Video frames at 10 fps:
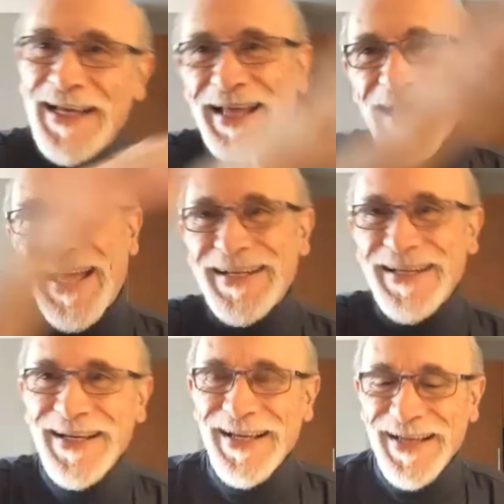it had
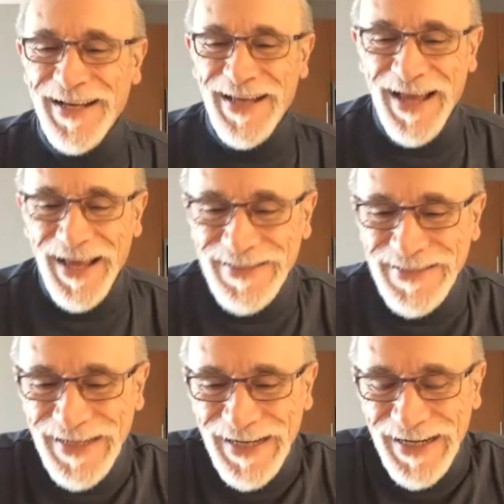it had
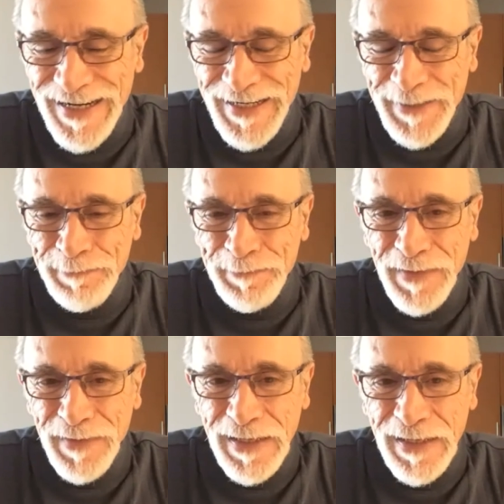um,
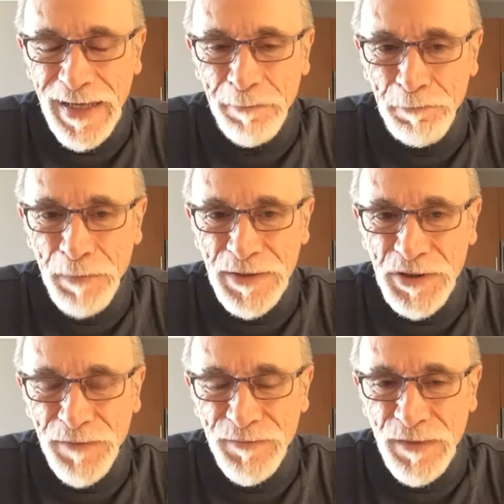it had a
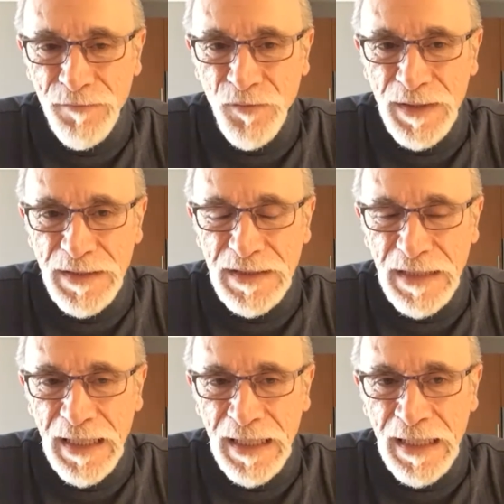bunch of different
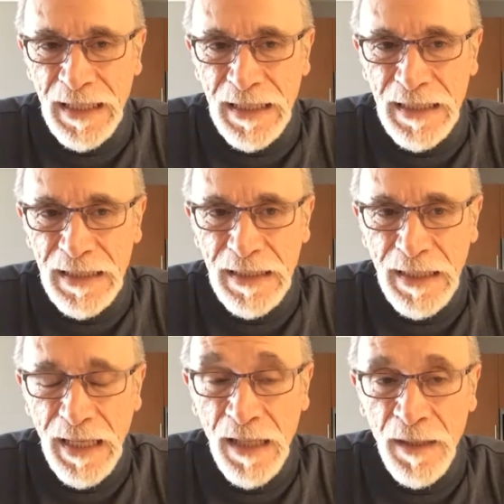uh,
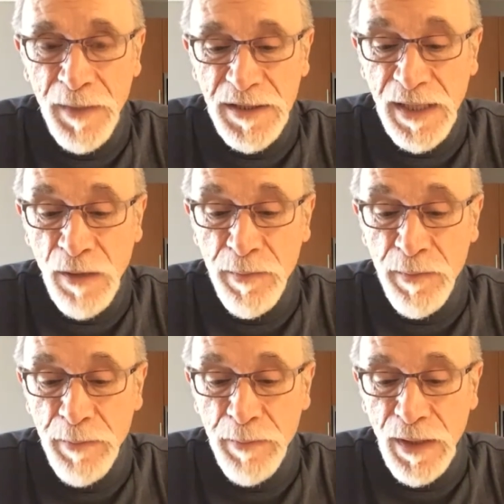elements. And I
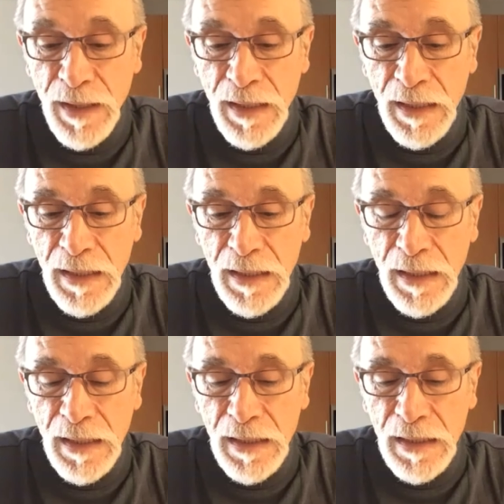remember uh,
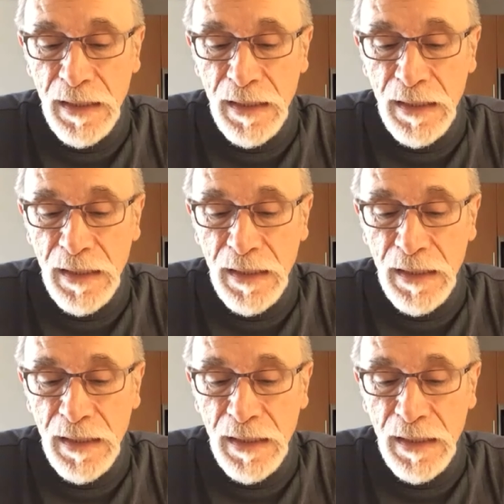uh,